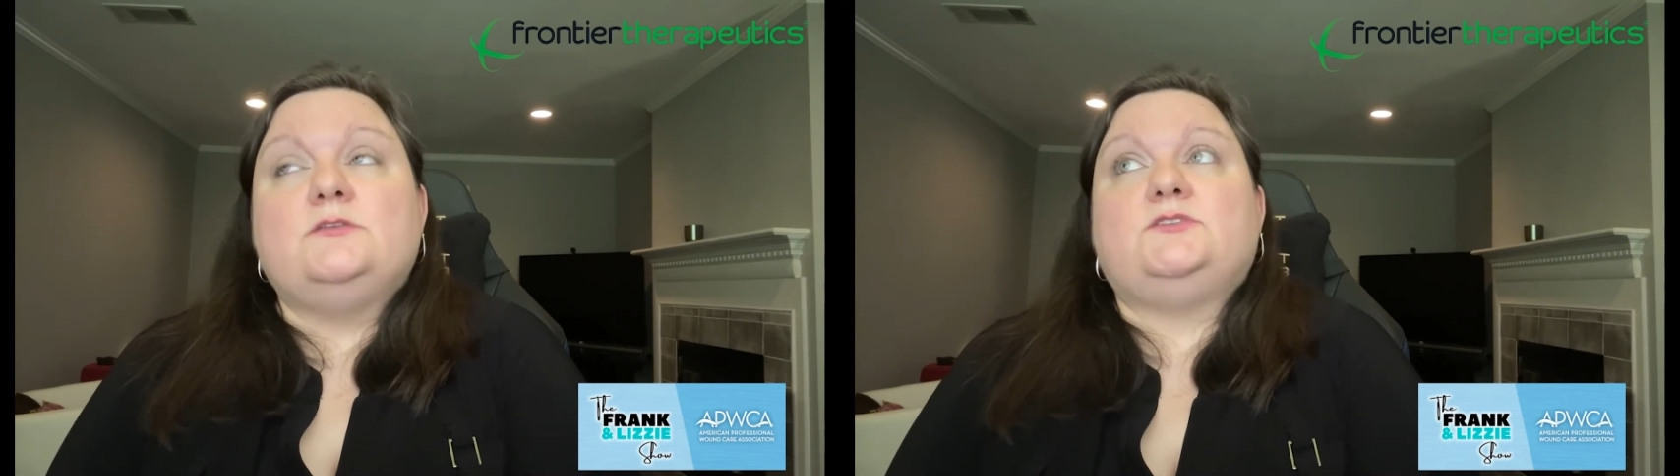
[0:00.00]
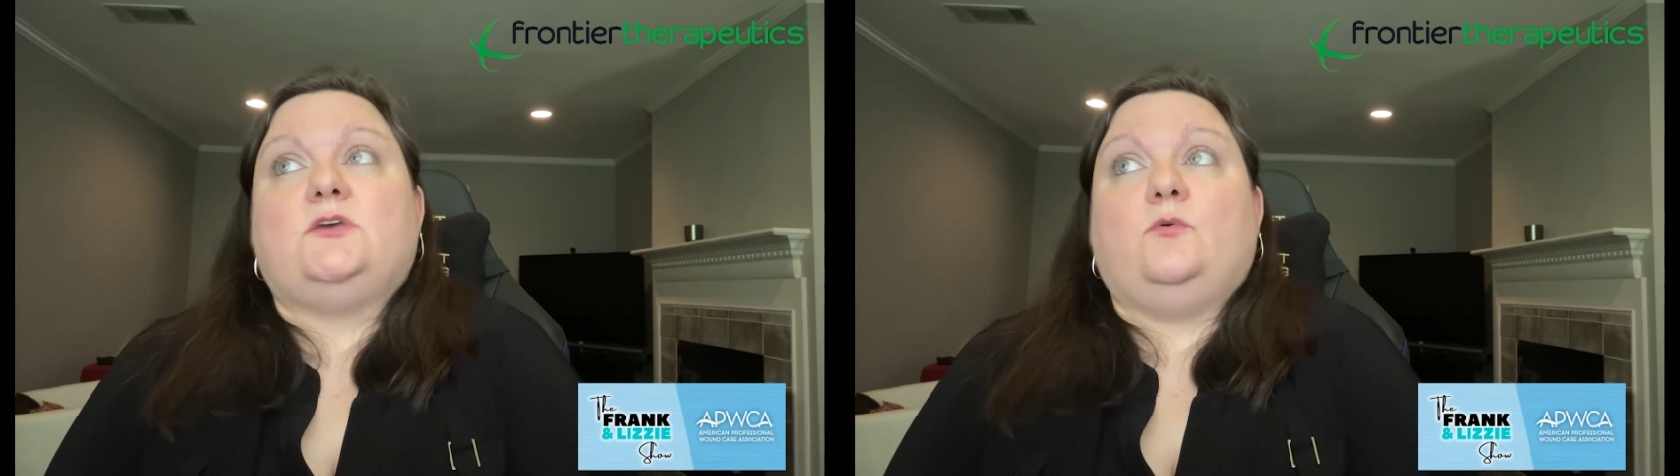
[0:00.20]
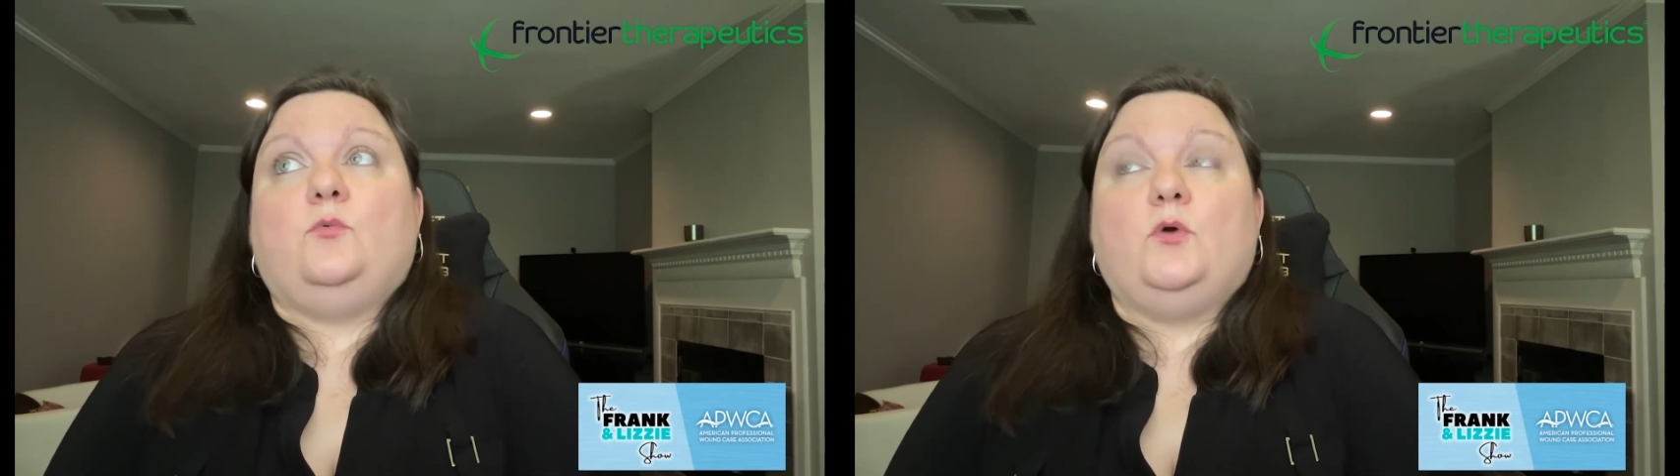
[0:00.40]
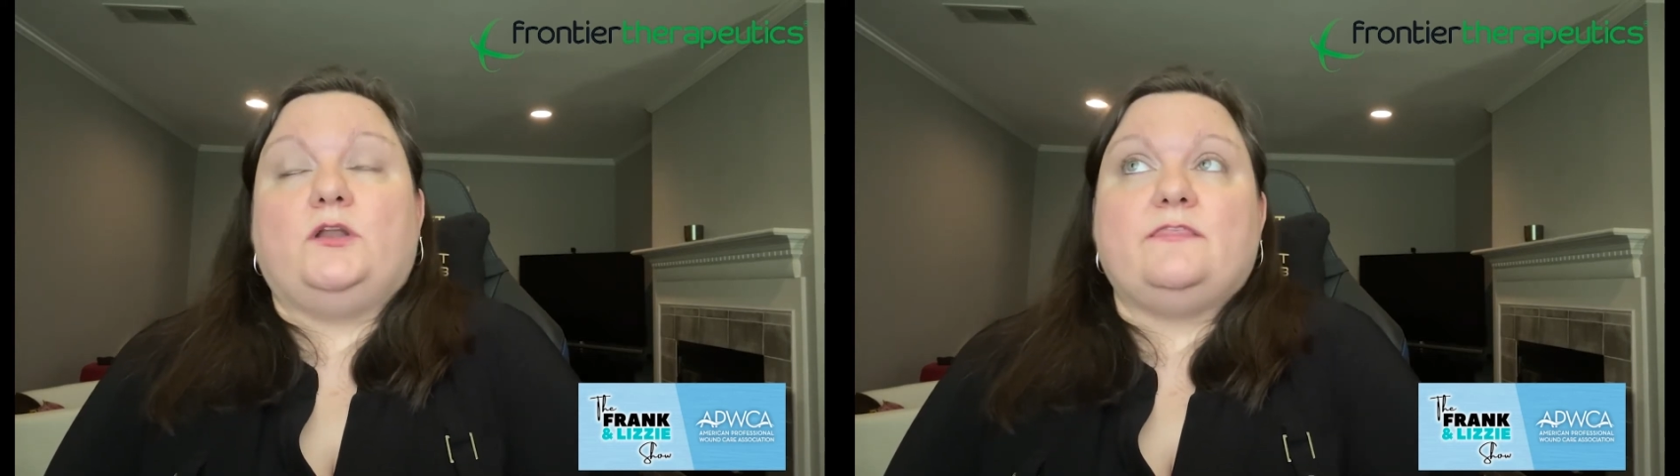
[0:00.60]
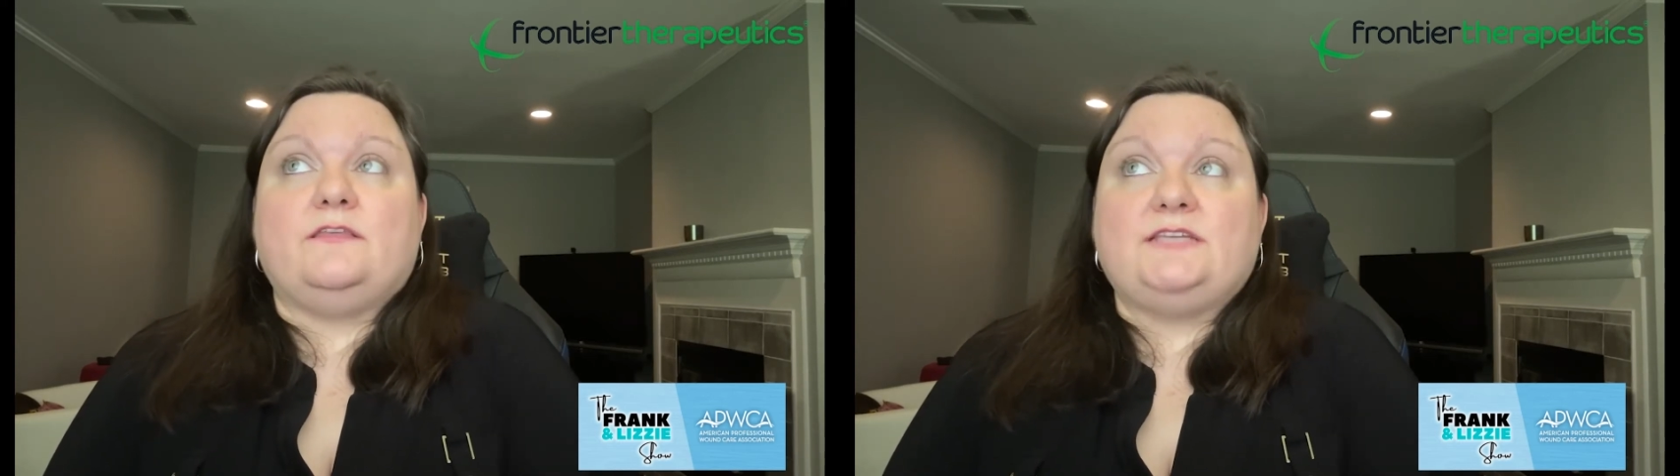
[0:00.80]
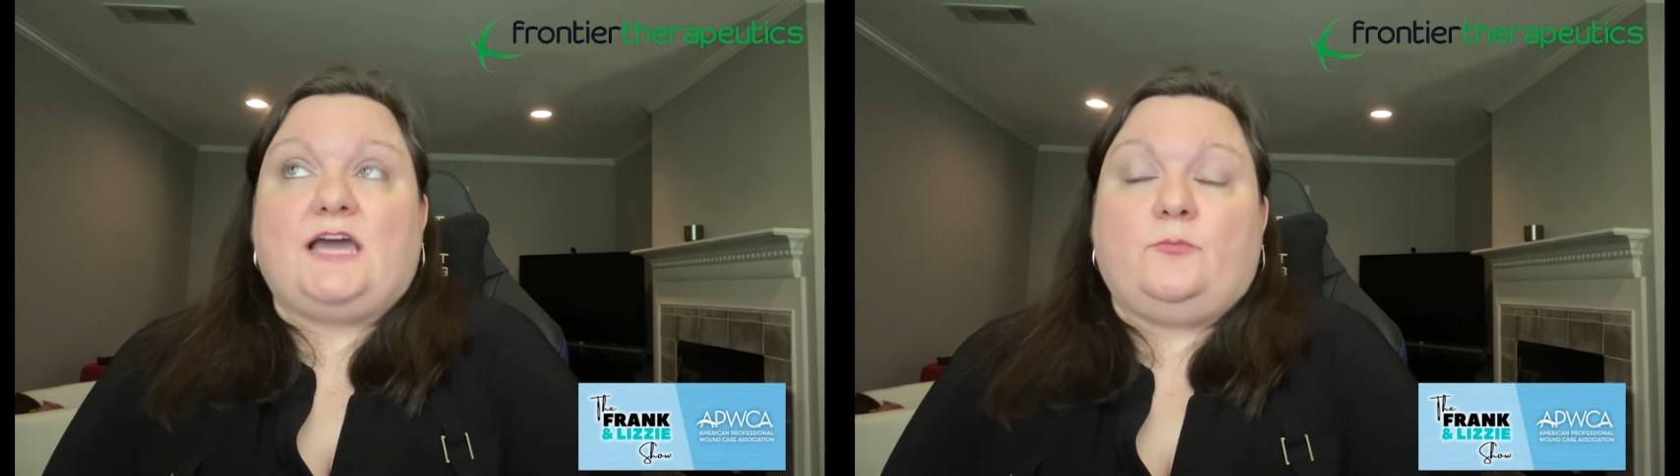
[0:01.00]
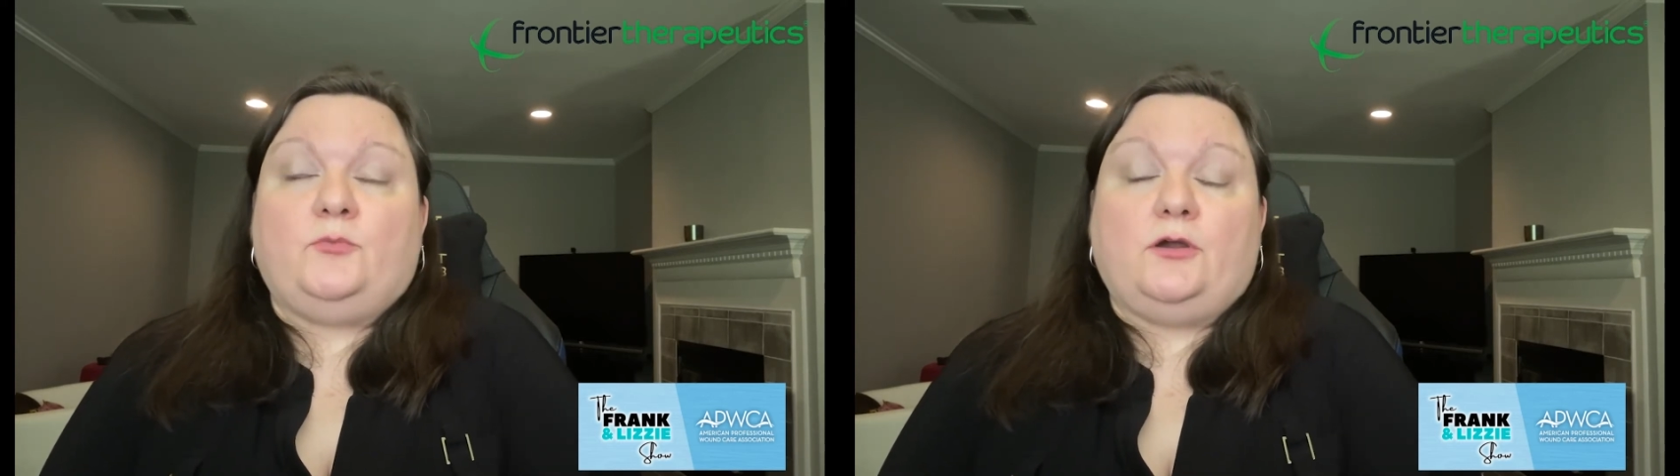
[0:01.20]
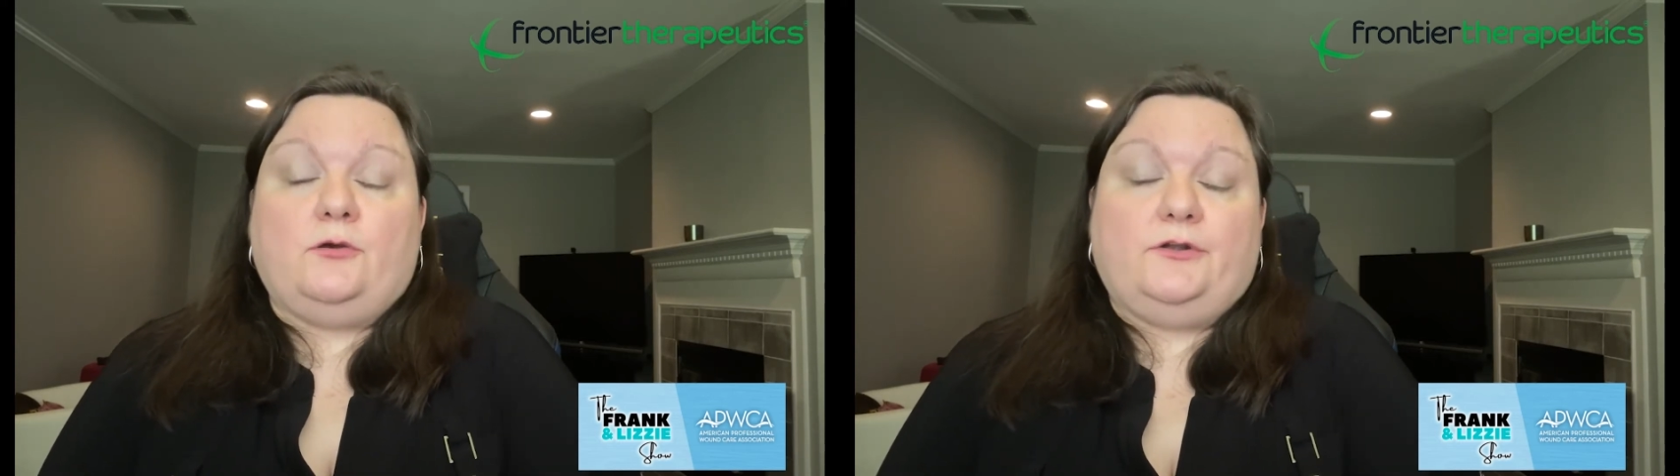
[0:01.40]
So one of the
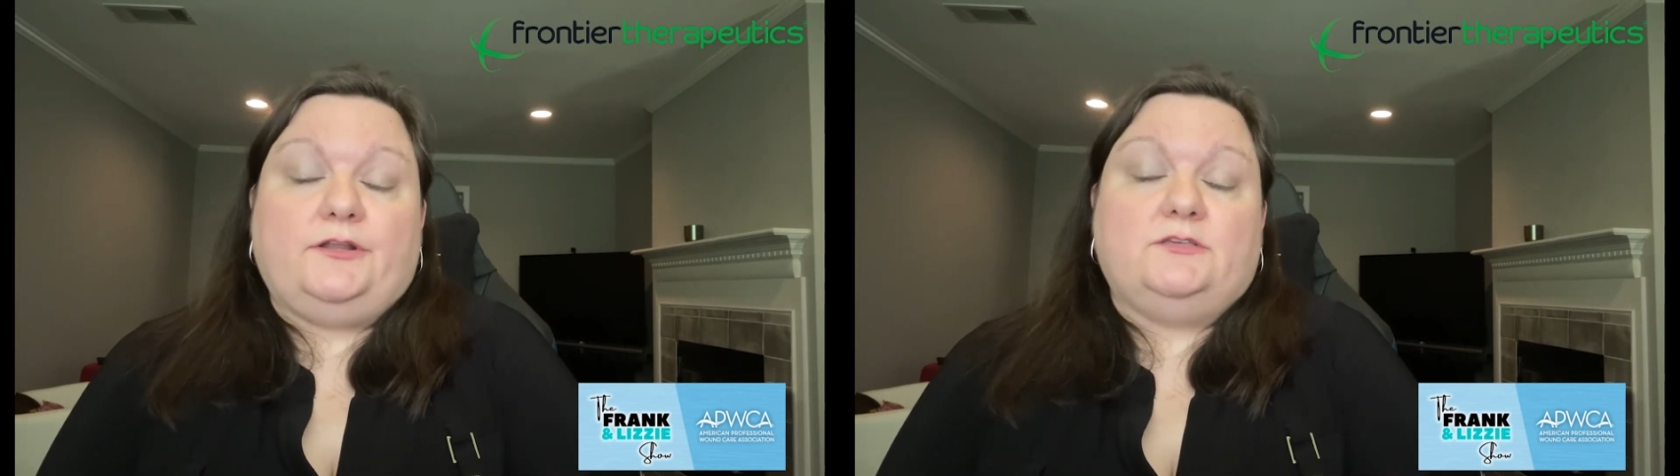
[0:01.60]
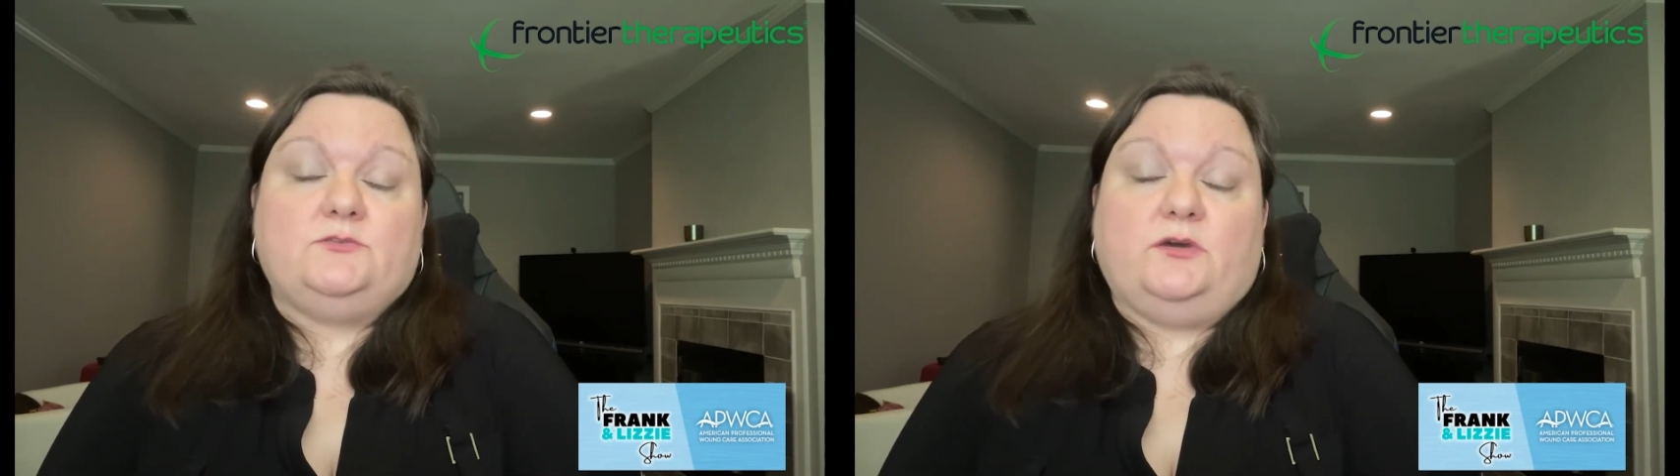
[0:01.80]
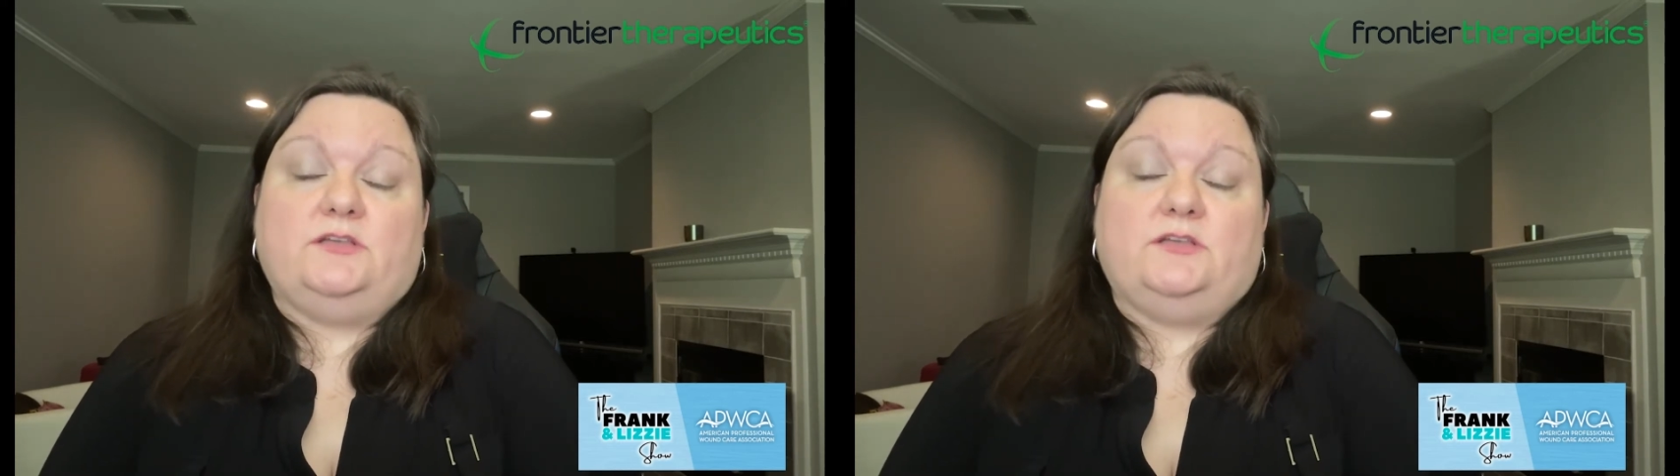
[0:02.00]
top priorities